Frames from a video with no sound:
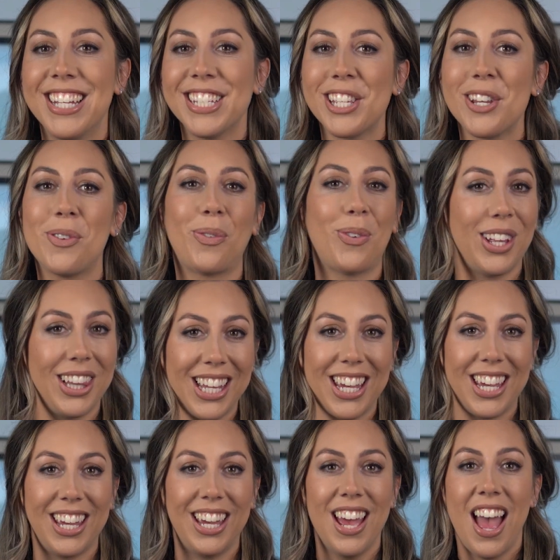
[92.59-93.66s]
doesn't
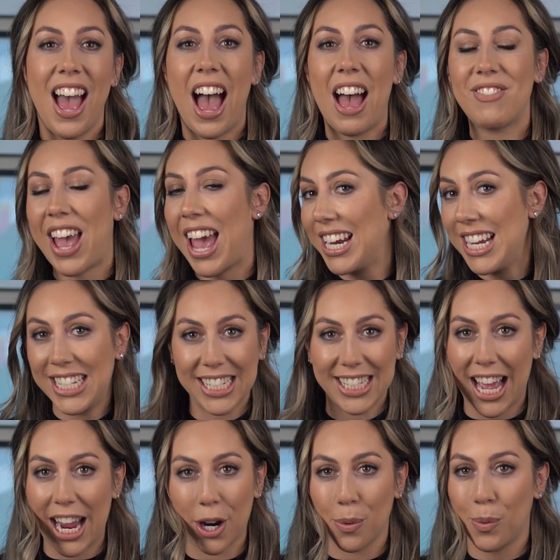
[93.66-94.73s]
really have any
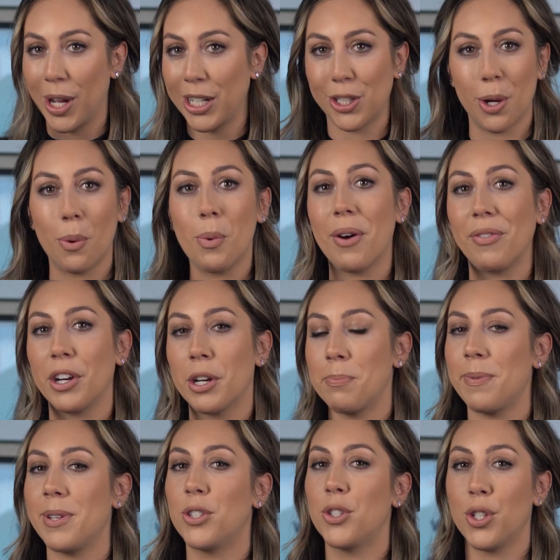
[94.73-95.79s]
desire whatsoever
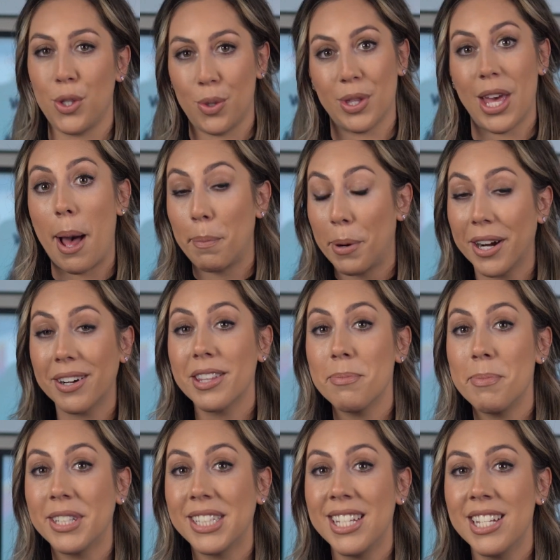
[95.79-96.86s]
to do that part of the
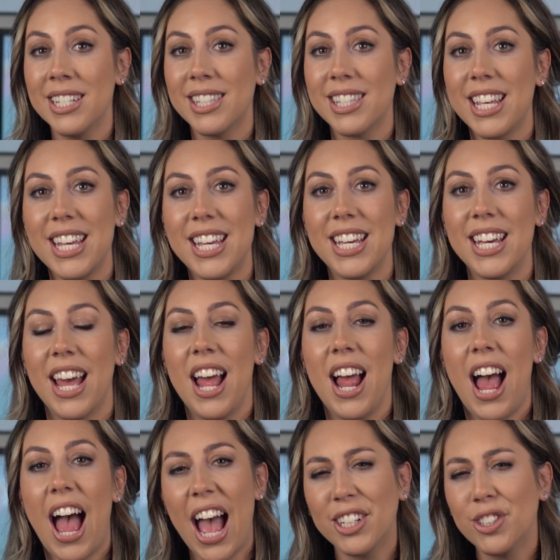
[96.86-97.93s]
business. He
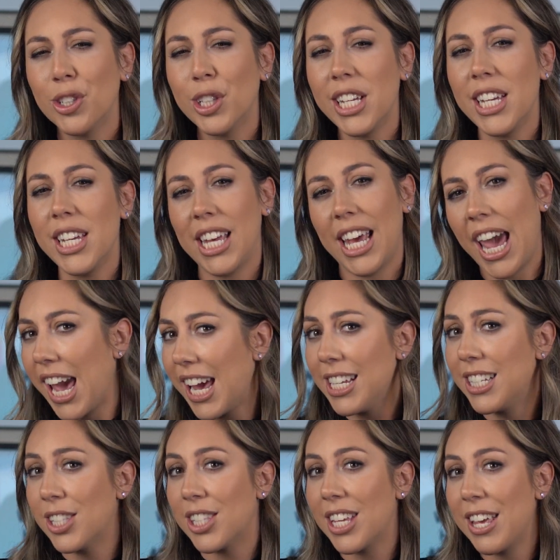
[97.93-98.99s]
actually
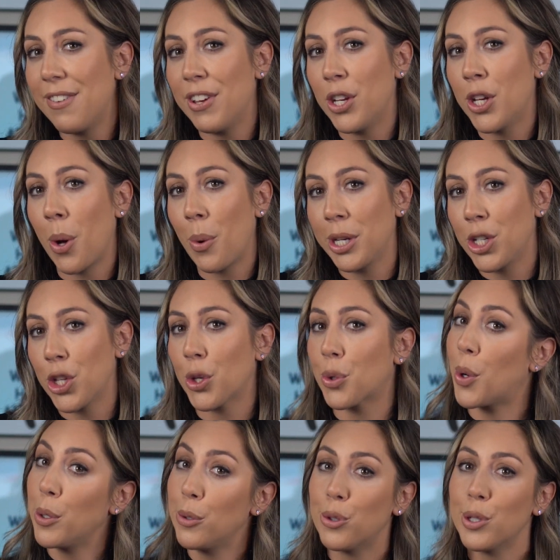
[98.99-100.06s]
hates even going to the
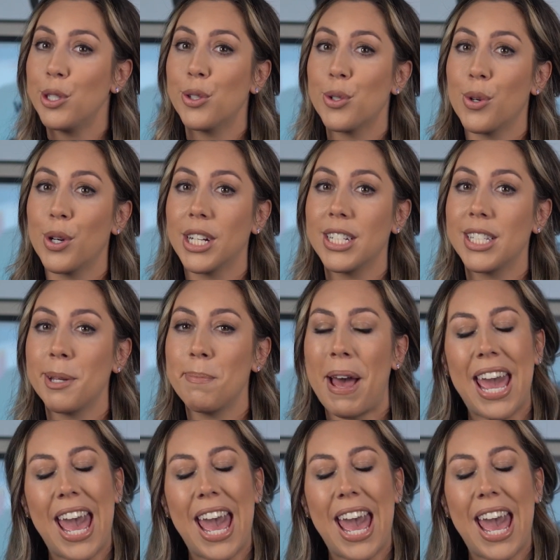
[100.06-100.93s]
grocery store to buy